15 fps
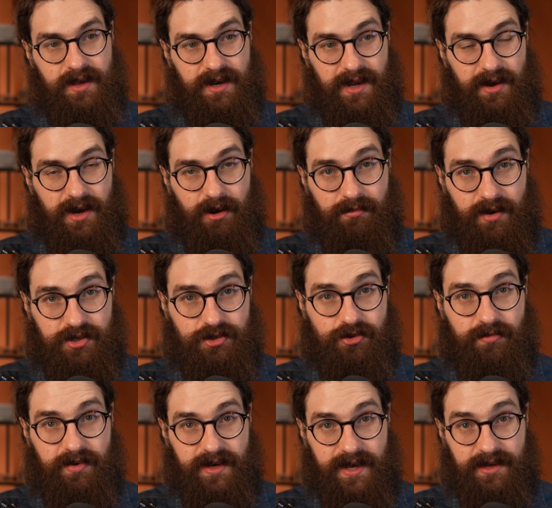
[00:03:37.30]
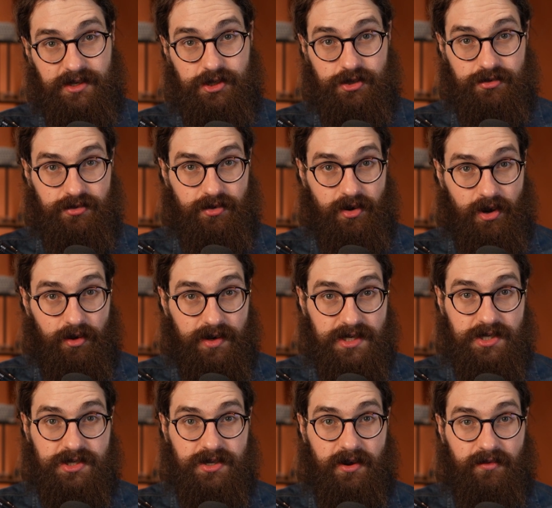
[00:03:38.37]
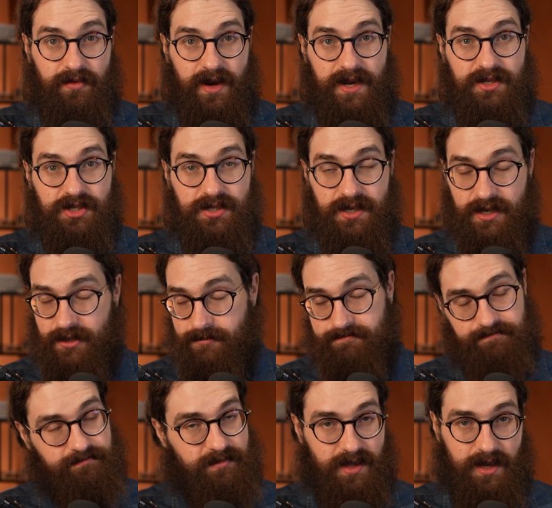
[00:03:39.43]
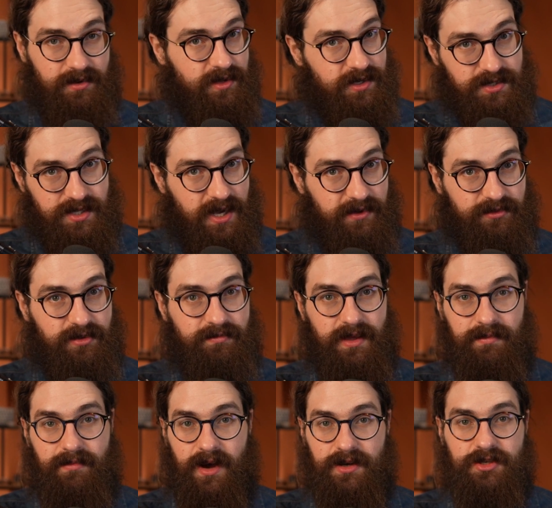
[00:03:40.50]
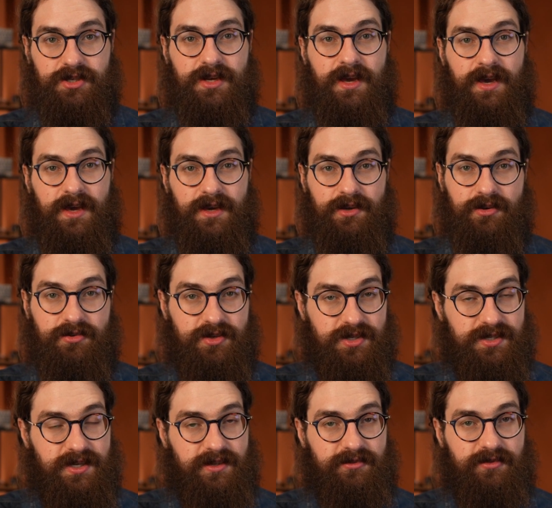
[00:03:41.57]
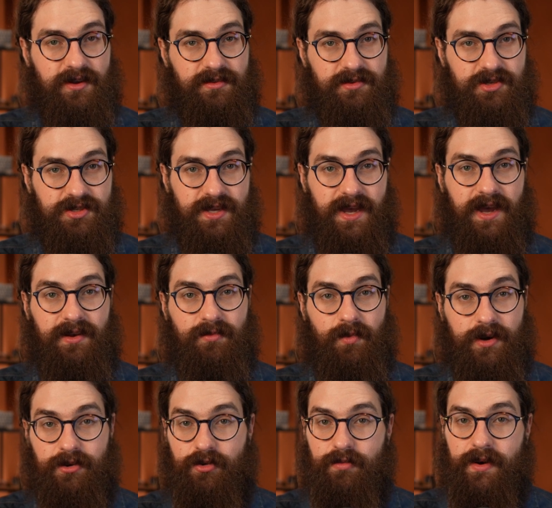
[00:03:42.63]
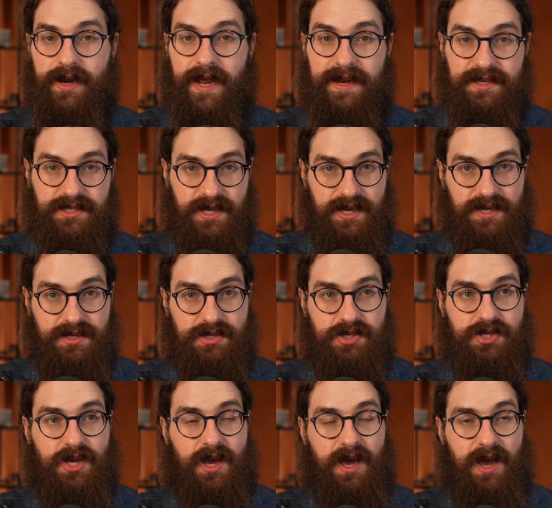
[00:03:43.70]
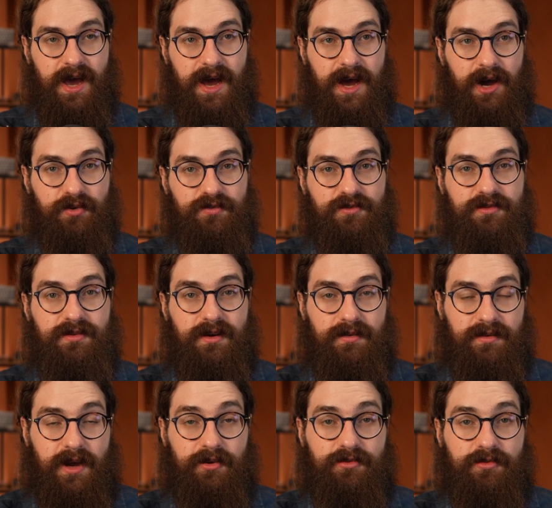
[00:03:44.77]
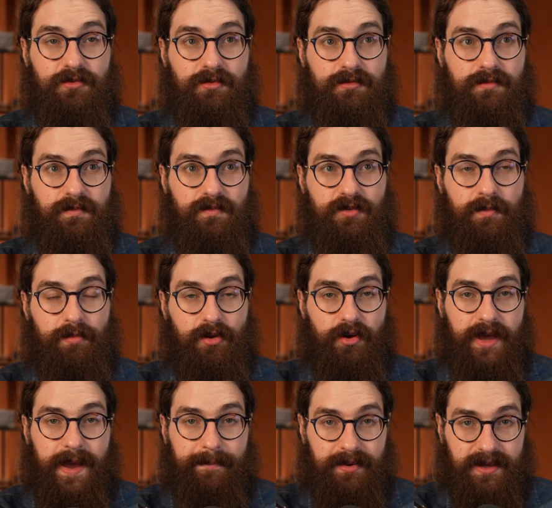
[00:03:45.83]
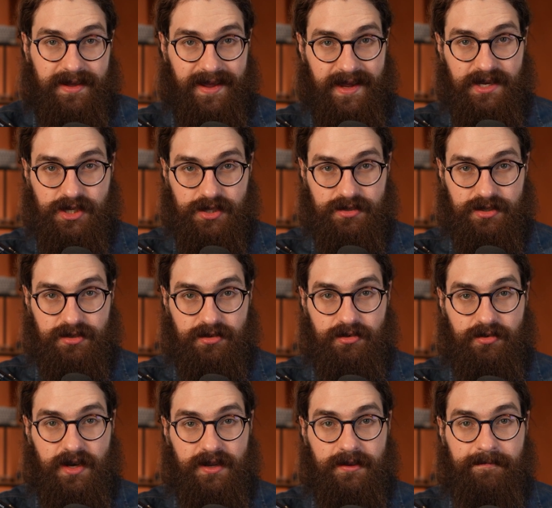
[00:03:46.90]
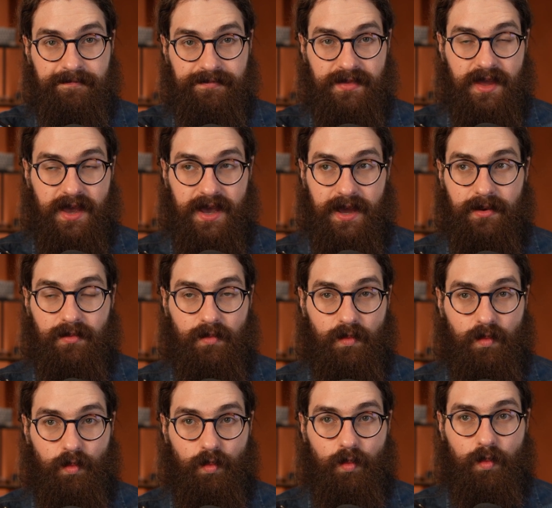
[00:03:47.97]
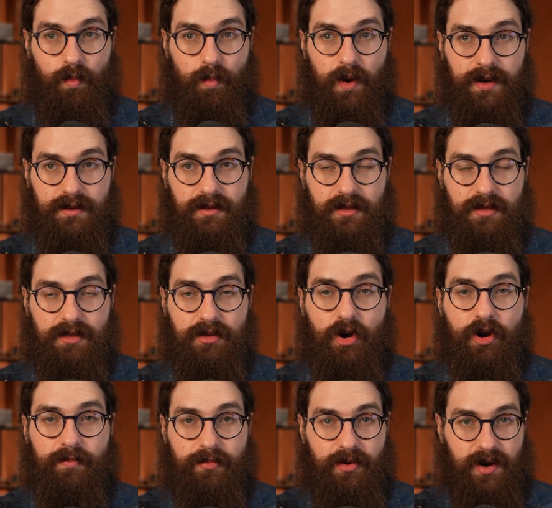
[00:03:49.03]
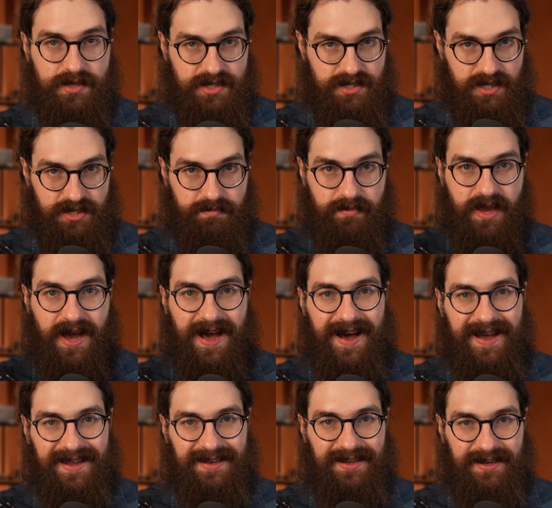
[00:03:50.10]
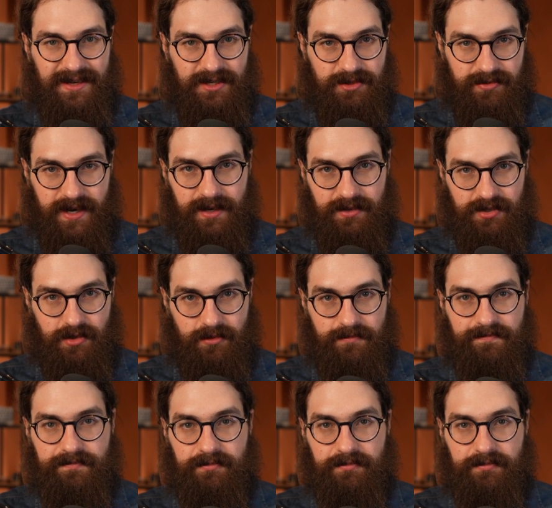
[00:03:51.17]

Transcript: Now, how much Kubernetes should you know as a software engineer? It doesn't have to be much. You just need to understand what Kubernetes is, how to deploy applications to it, and what the thought process behind it is, right? So